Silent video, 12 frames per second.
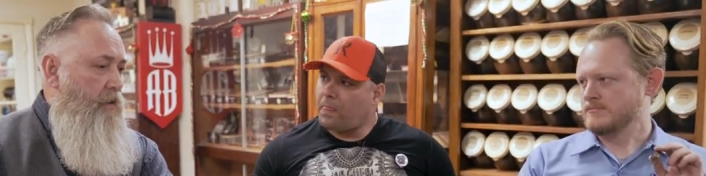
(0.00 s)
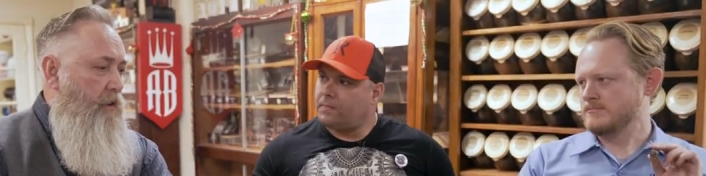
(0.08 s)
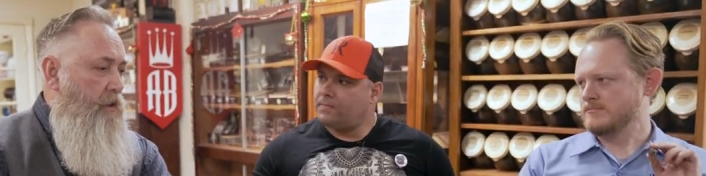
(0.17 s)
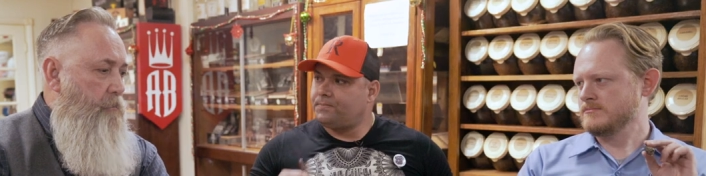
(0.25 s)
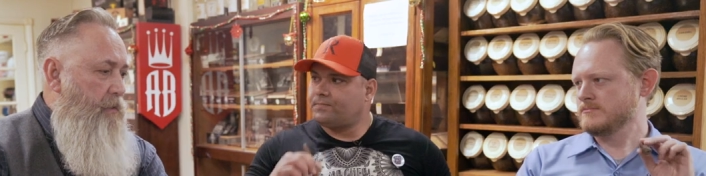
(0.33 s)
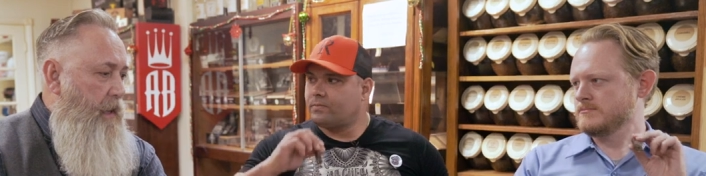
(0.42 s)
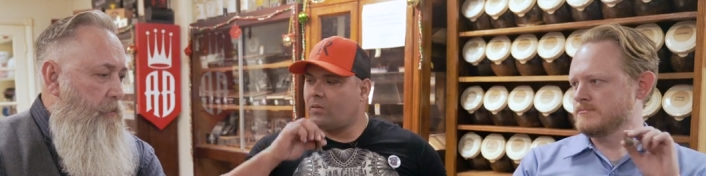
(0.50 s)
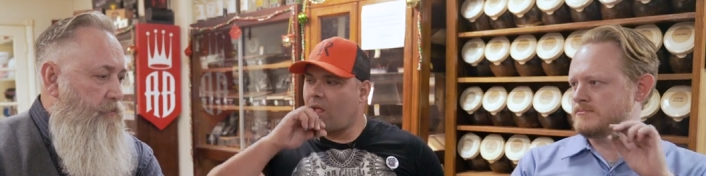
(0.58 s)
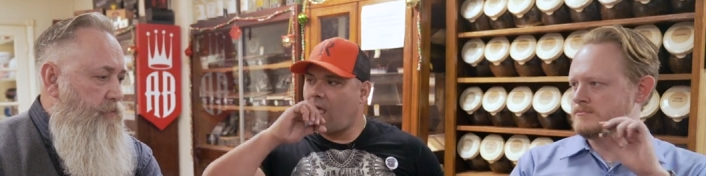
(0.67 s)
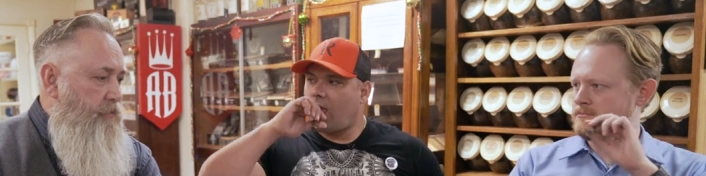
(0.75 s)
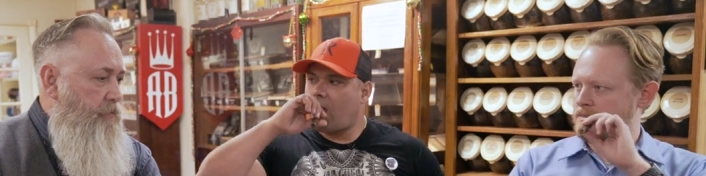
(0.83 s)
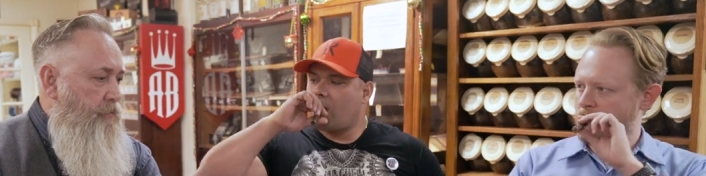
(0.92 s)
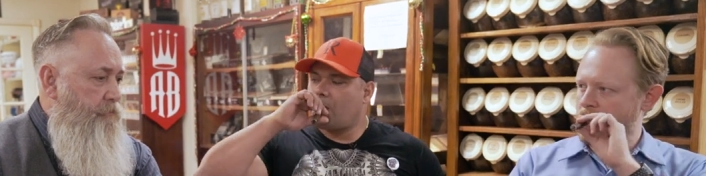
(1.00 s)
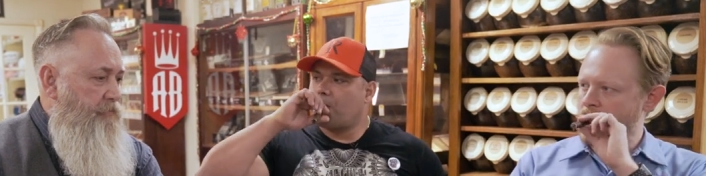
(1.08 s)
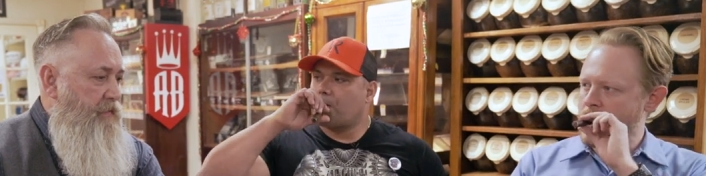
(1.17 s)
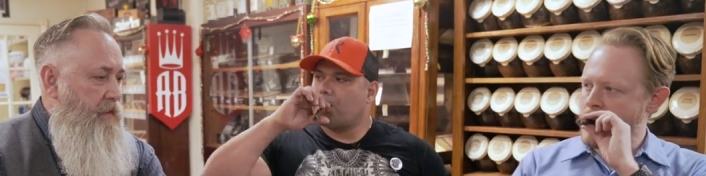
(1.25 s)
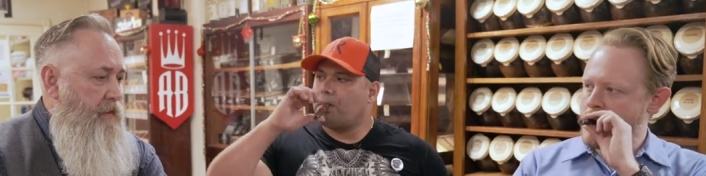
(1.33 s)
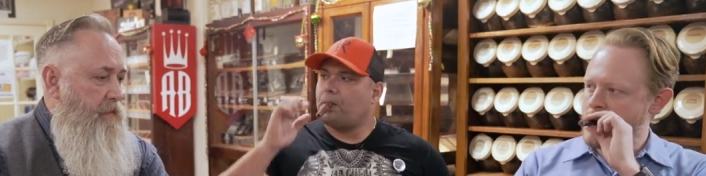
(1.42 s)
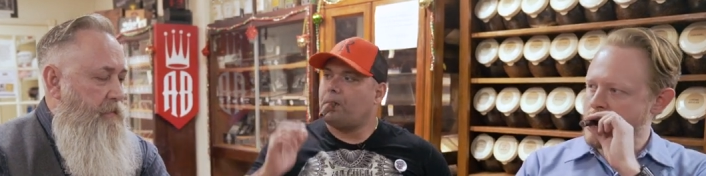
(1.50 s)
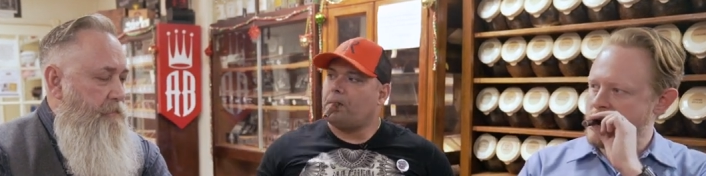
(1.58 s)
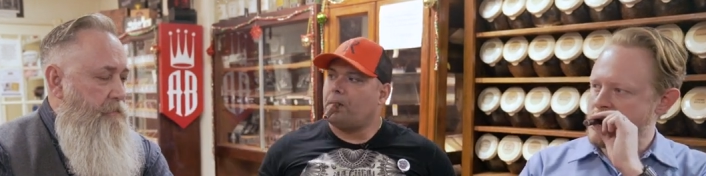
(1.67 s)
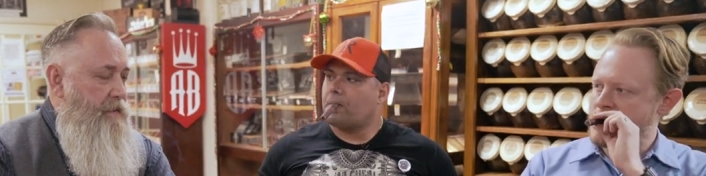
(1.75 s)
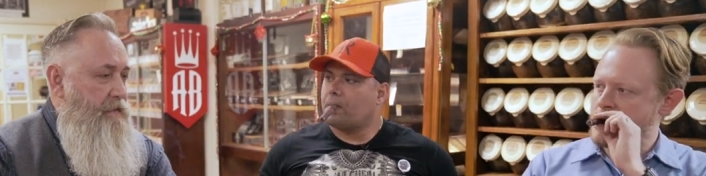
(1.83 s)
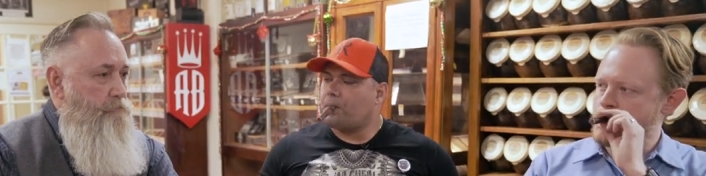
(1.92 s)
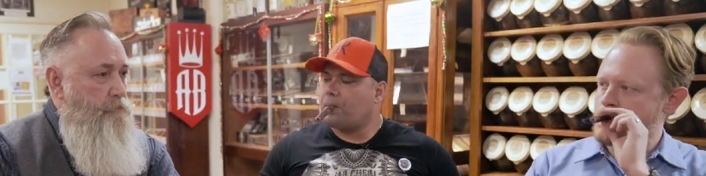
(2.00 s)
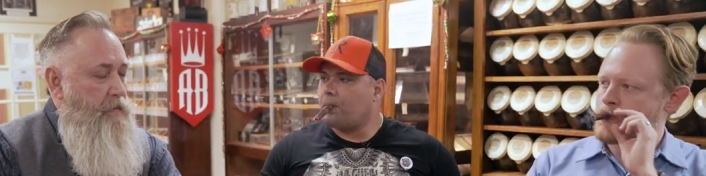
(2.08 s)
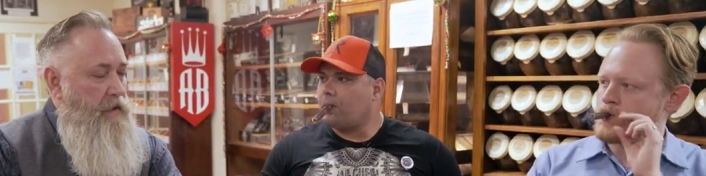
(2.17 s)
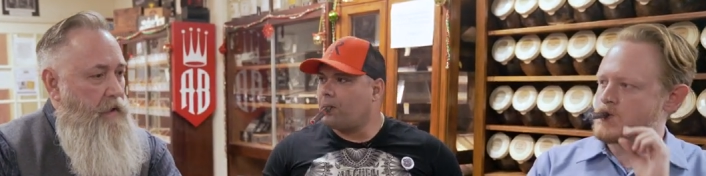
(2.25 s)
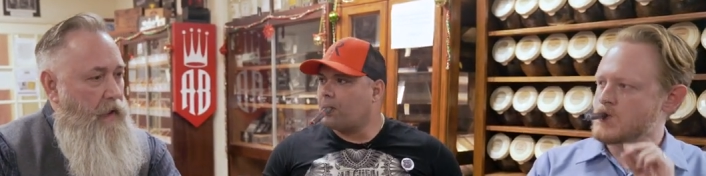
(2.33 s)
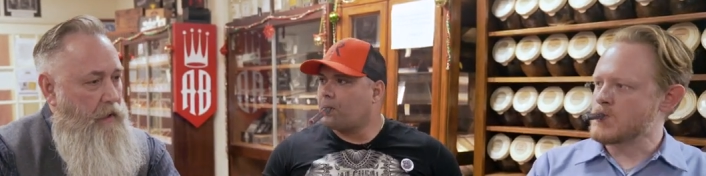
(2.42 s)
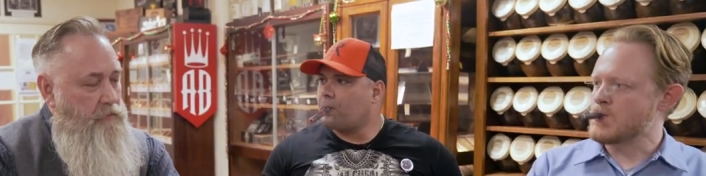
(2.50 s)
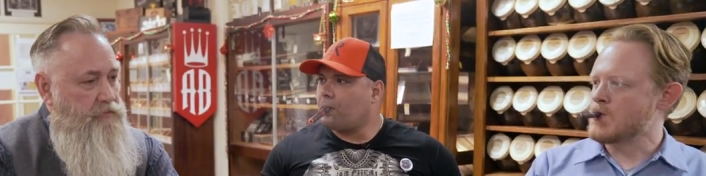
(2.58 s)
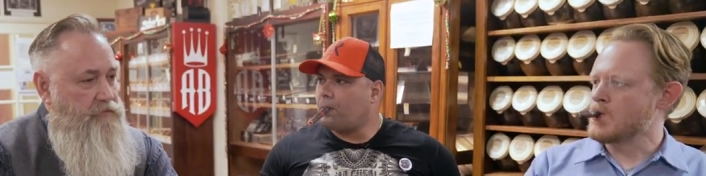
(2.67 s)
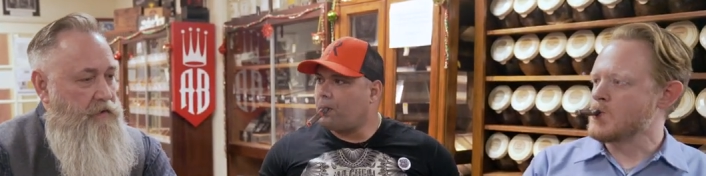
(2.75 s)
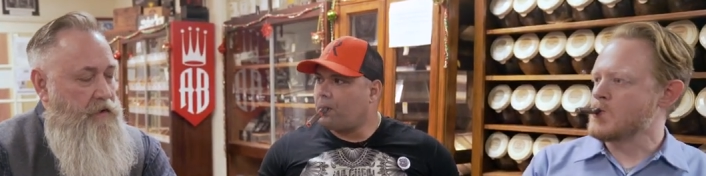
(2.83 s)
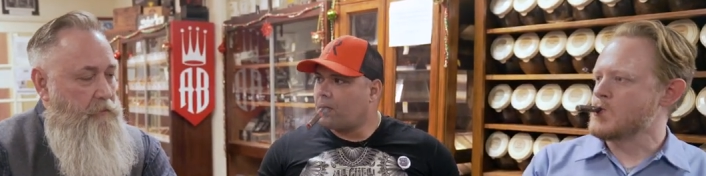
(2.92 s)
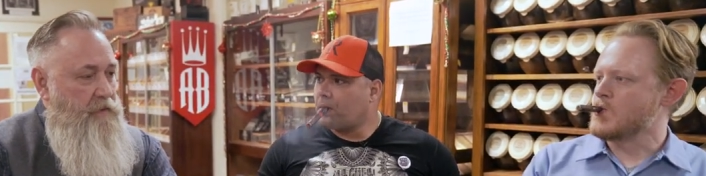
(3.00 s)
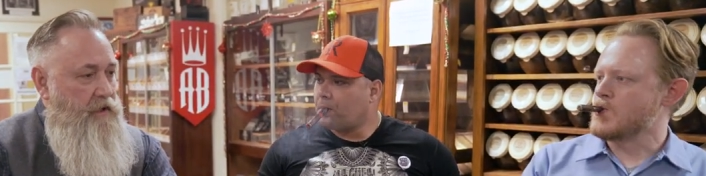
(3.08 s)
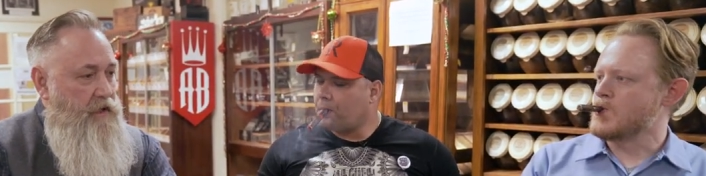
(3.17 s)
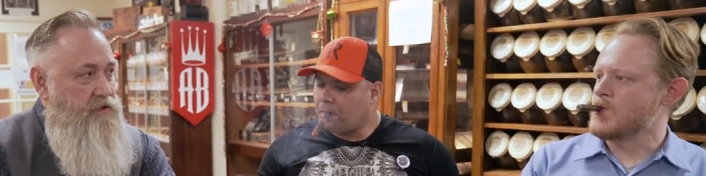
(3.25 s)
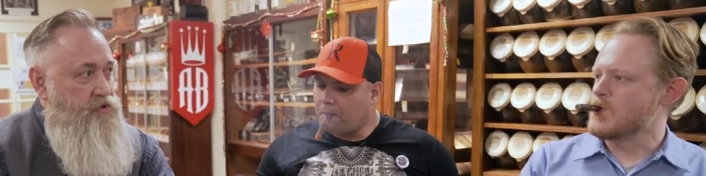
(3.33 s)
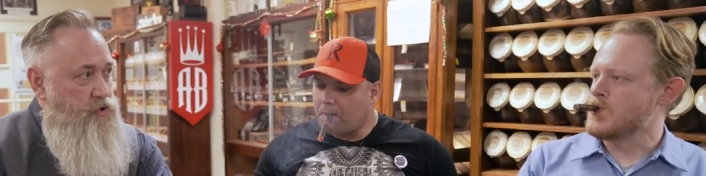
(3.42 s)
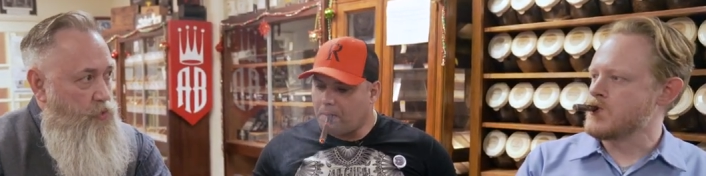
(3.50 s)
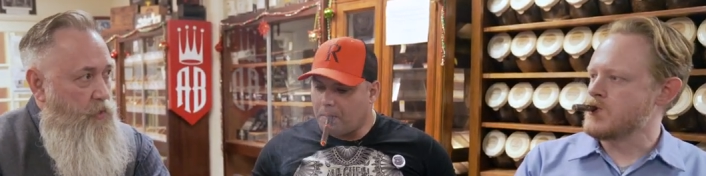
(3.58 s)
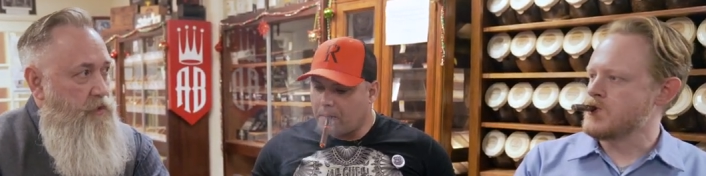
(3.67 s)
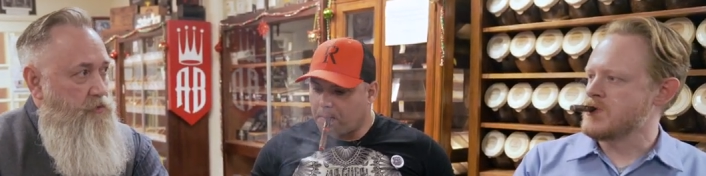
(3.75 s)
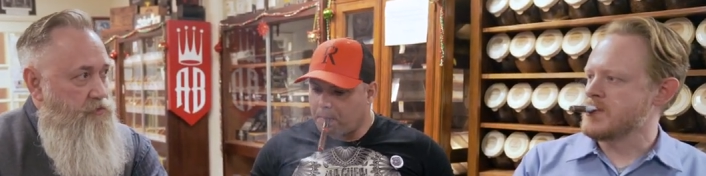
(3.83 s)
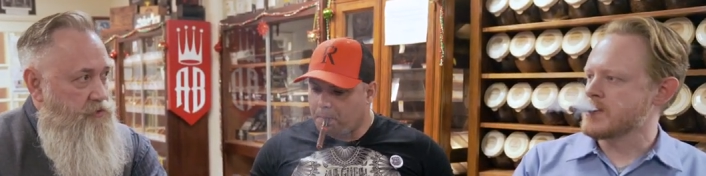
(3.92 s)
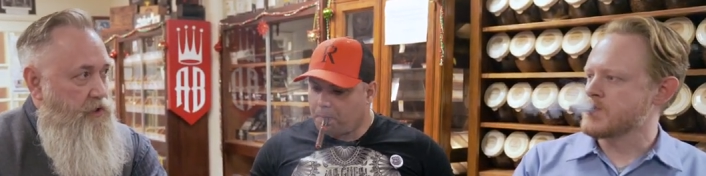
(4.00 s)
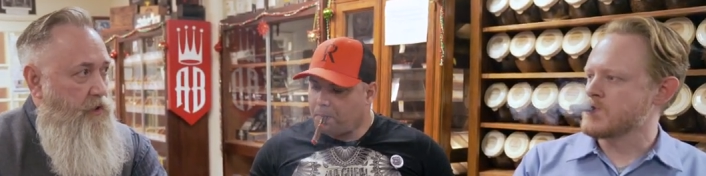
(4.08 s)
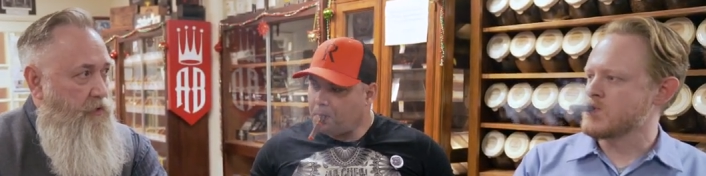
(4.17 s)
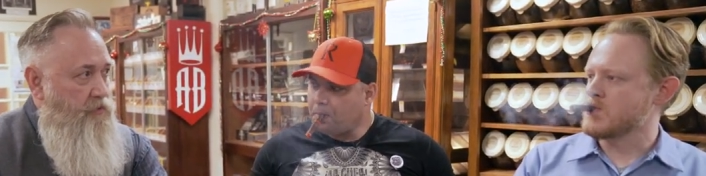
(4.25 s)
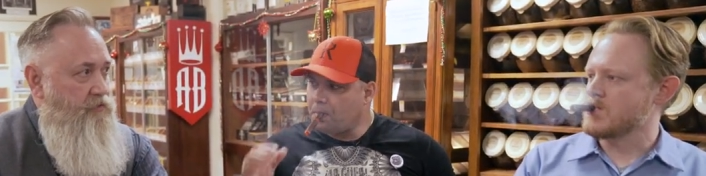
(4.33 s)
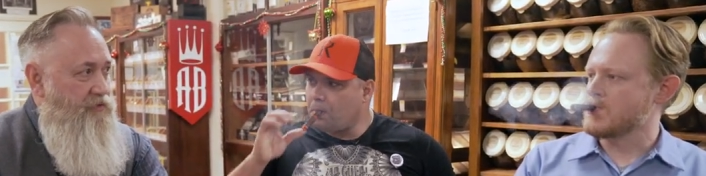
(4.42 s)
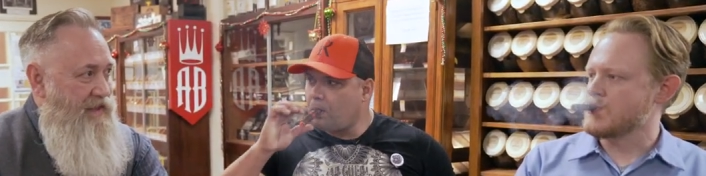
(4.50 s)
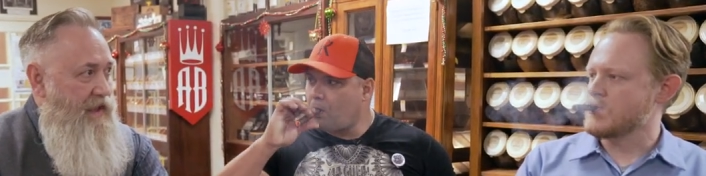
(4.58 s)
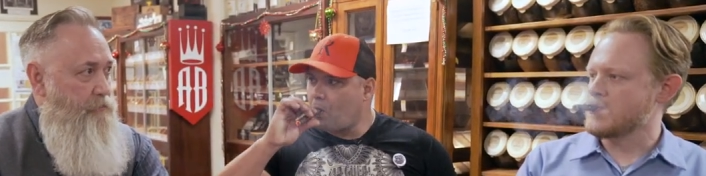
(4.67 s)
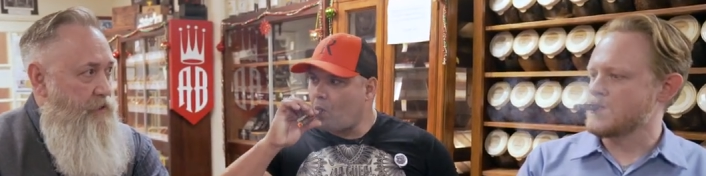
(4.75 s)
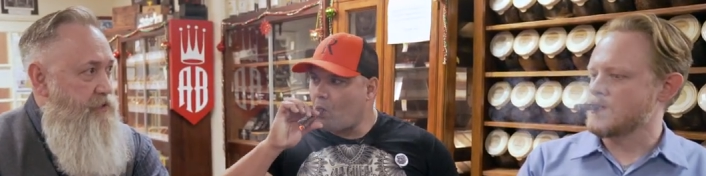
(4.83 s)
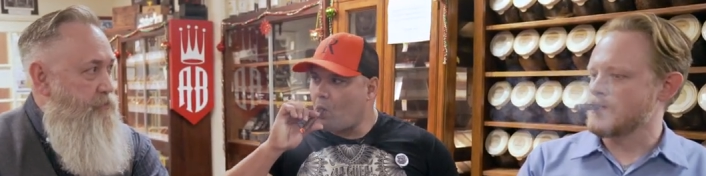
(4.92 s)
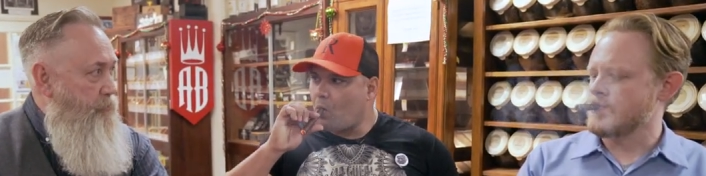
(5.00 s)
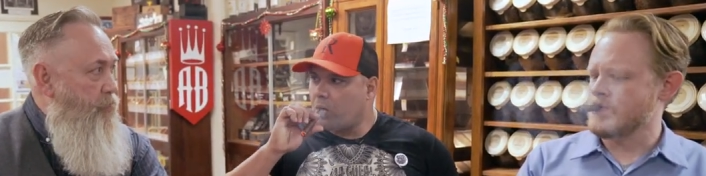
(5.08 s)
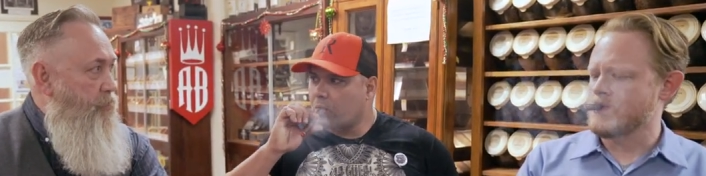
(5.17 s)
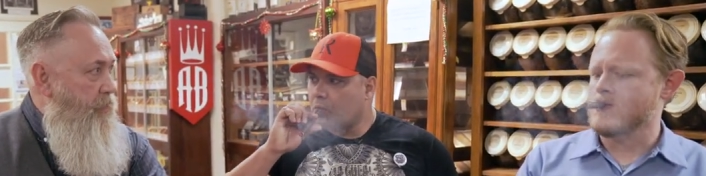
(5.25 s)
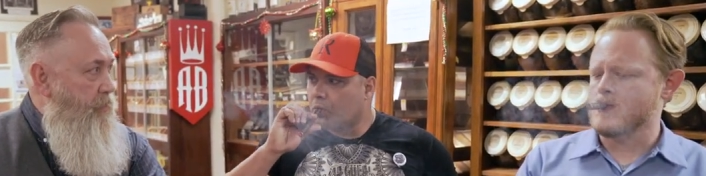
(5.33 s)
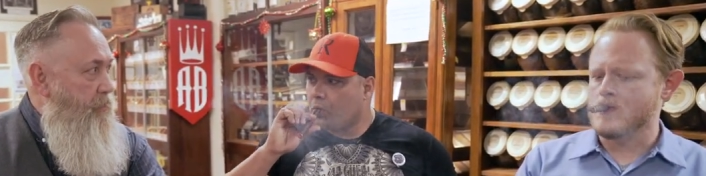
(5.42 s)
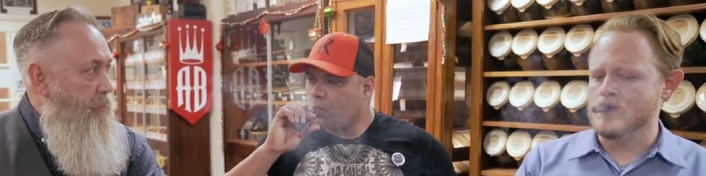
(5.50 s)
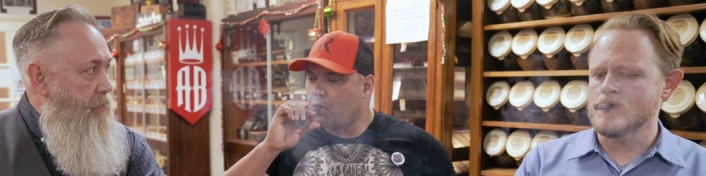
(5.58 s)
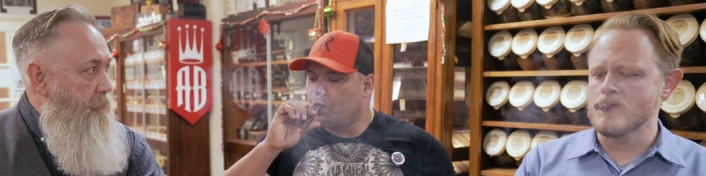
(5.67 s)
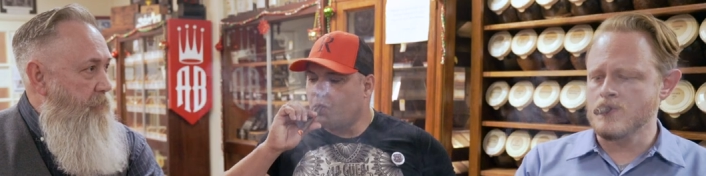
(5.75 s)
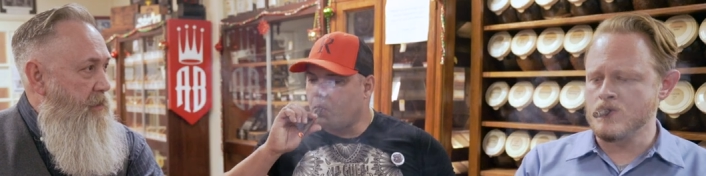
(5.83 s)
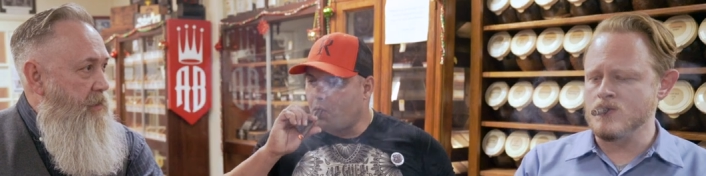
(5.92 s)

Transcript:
Speaker 1: are going to be able to. I would I mean, enjoy your cigars that much more mm-hmm.